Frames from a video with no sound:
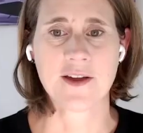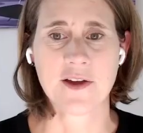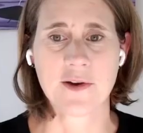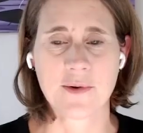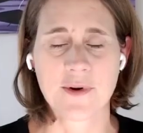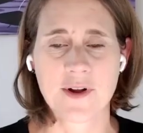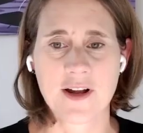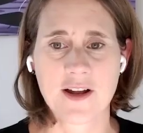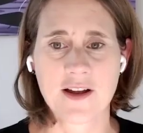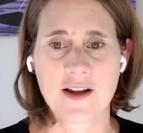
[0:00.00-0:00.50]

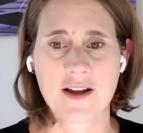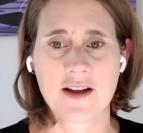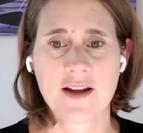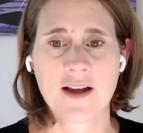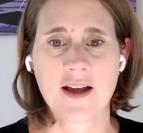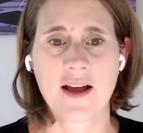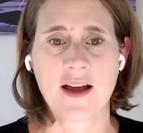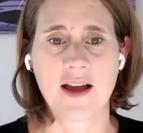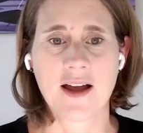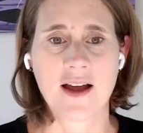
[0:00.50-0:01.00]
Well,
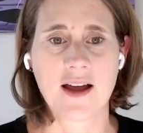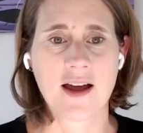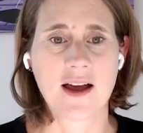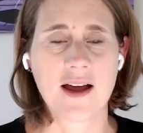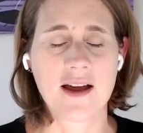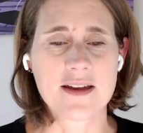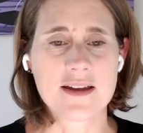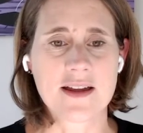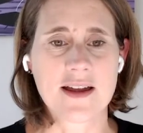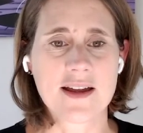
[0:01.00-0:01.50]

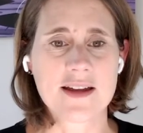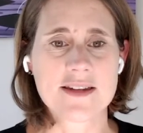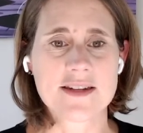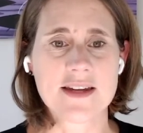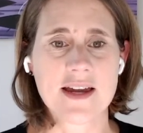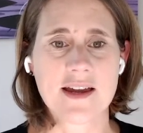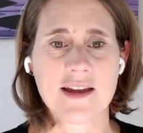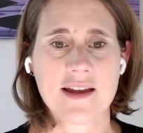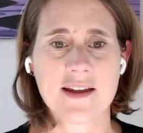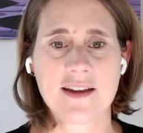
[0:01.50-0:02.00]
I'd
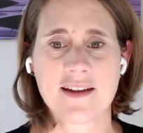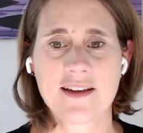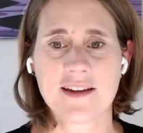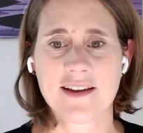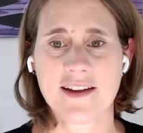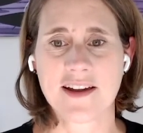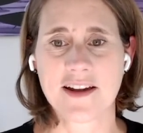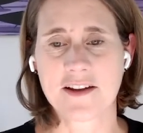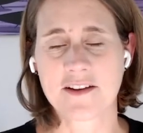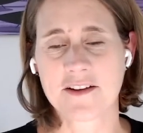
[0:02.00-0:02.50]
say,
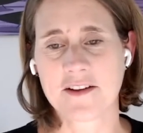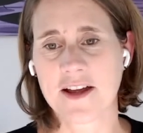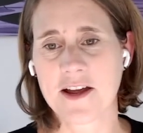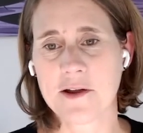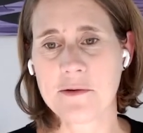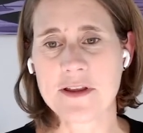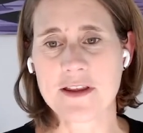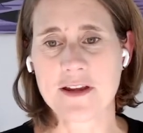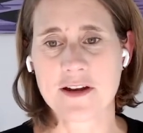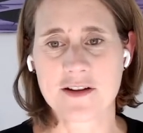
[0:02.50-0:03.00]
there
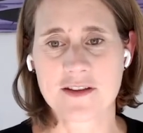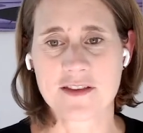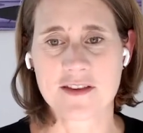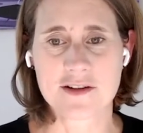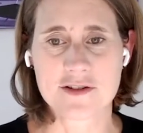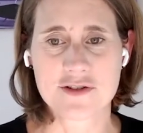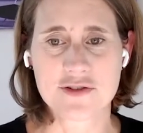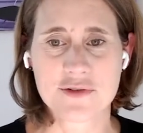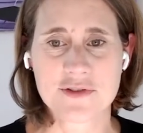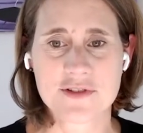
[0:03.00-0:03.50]

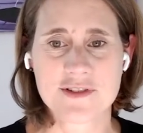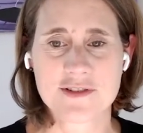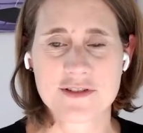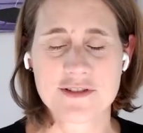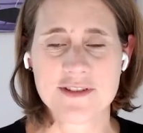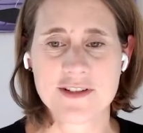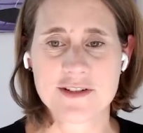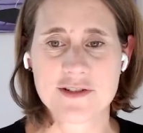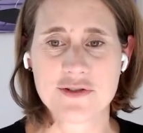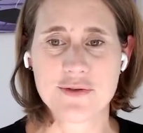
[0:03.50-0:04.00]
are
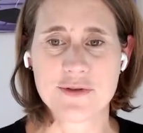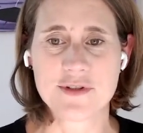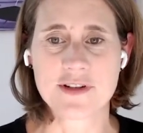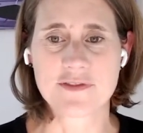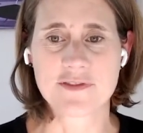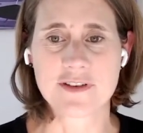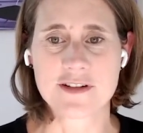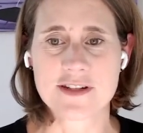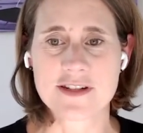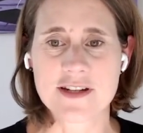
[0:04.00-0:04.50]
the two
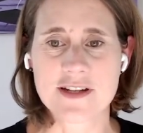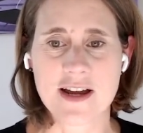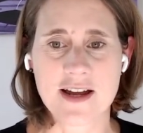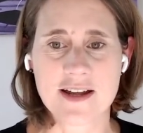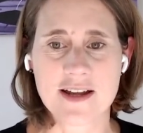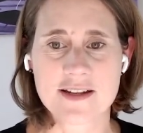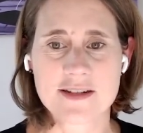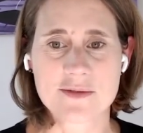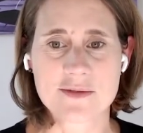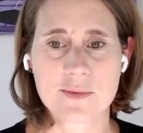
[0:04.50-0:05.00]
different
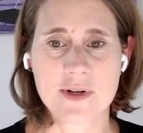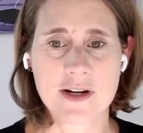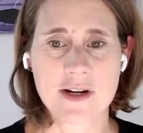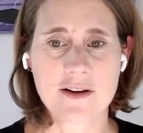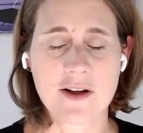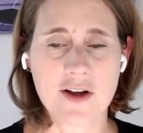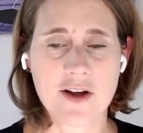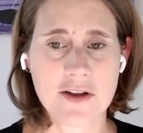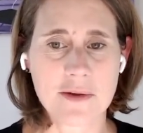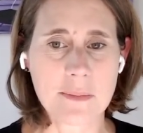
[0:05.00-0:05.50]
sides. One,
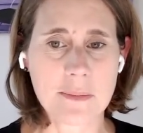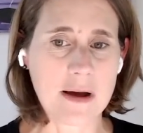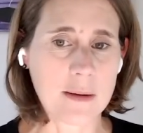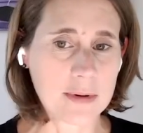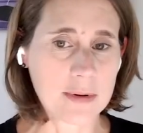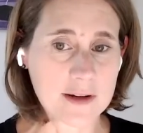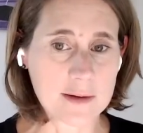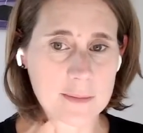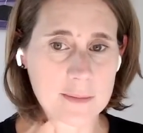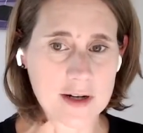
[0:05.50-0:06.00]
on the
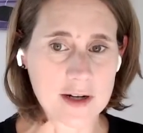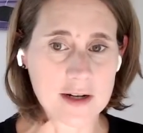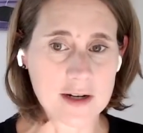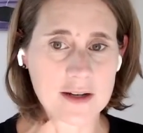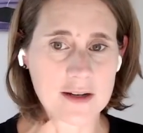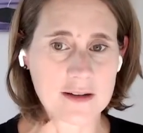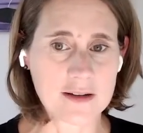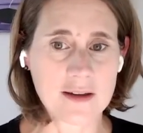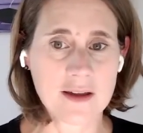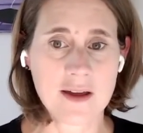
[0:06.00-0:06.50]
public
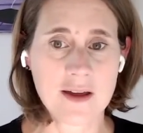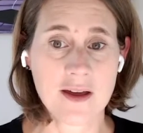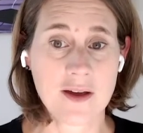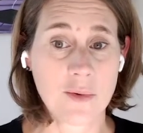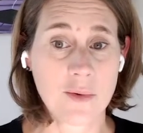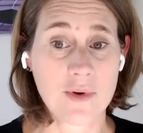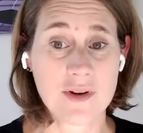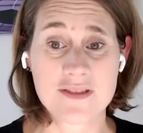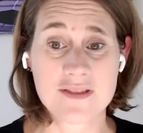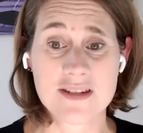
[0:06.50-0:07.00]
market,
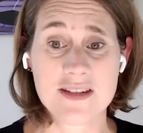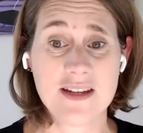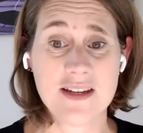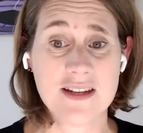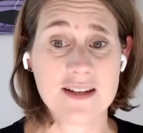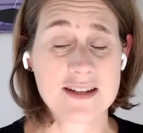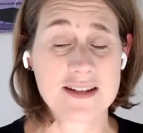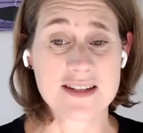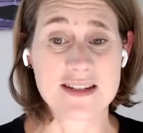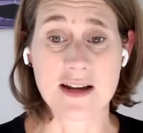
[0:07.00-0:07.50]
we've
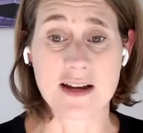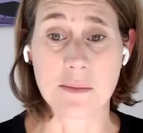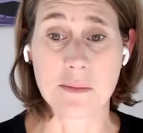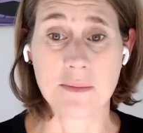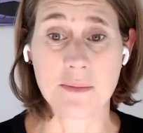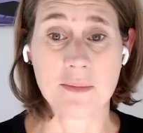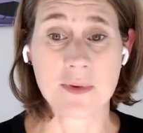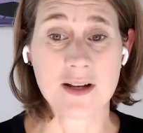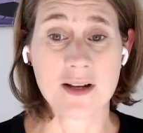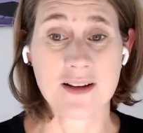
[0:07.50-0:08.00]
seen
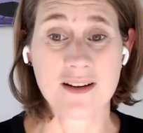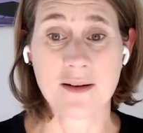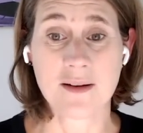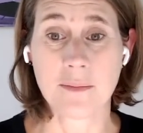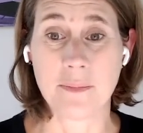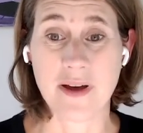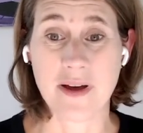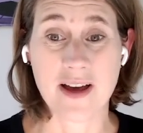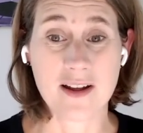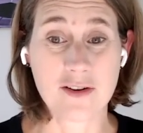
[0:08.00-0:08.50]
some
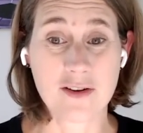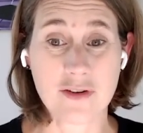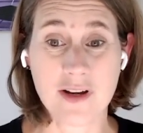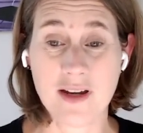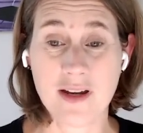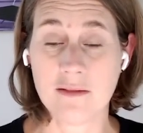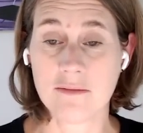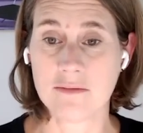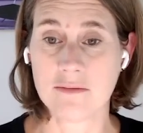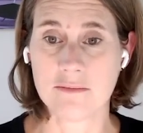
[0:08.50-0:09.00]

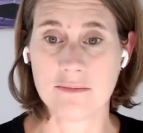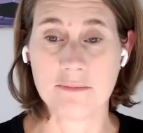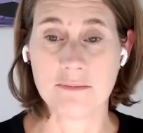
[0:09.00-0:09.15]
battery